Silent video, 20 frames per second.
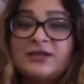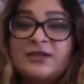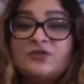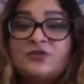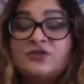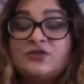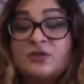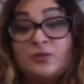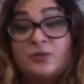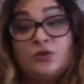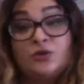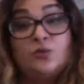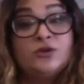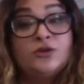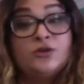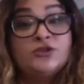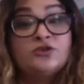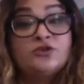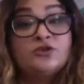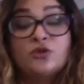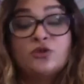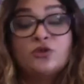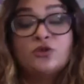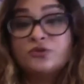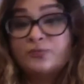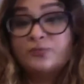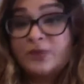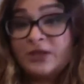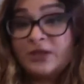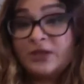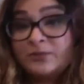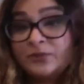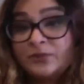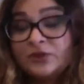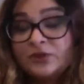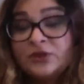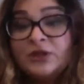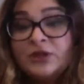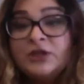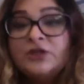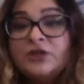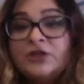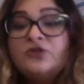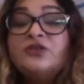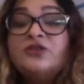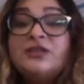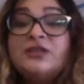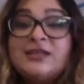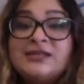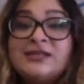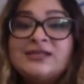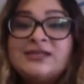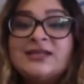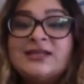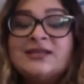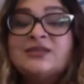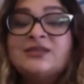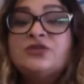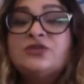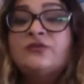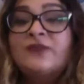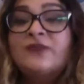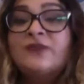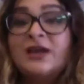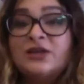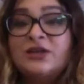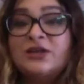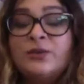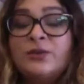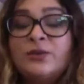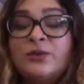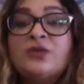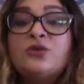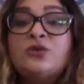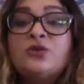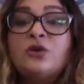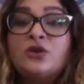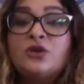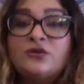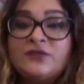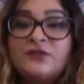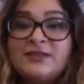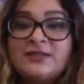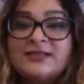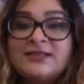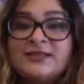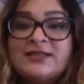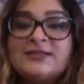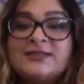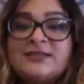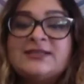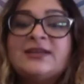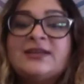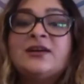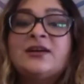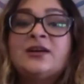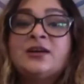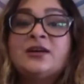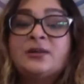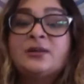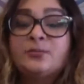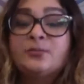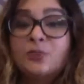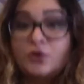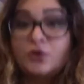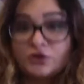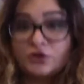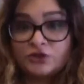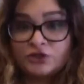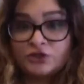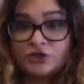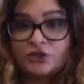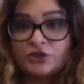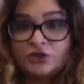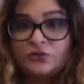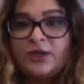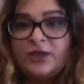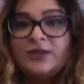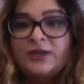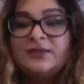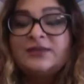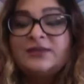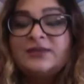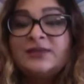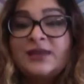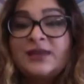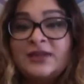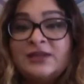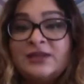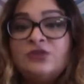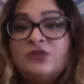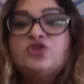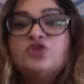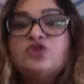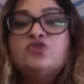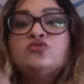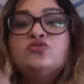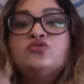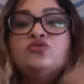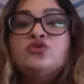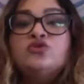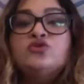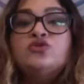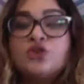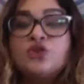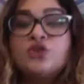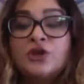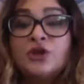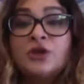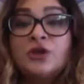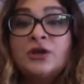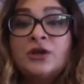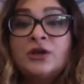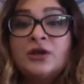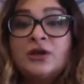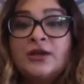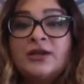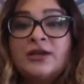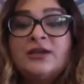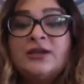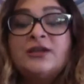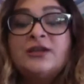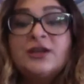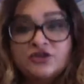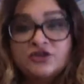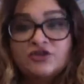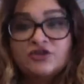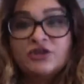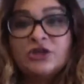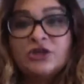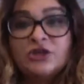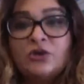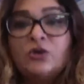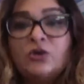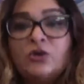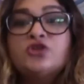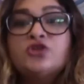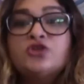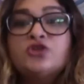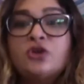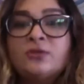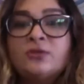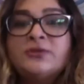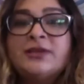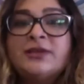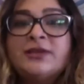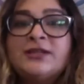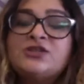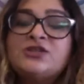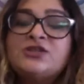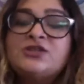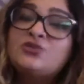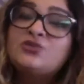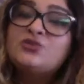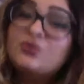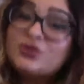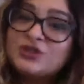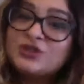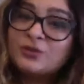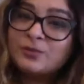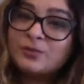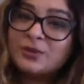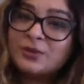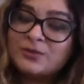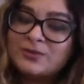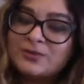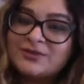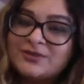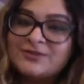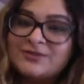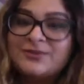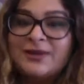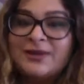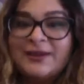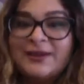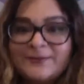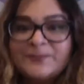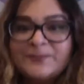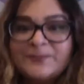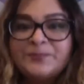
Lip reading: Are you someone who wants to talk to people? These things, you evaluate all of these things that are important to you, and then you choose an industry or a job that suits your purpose, right?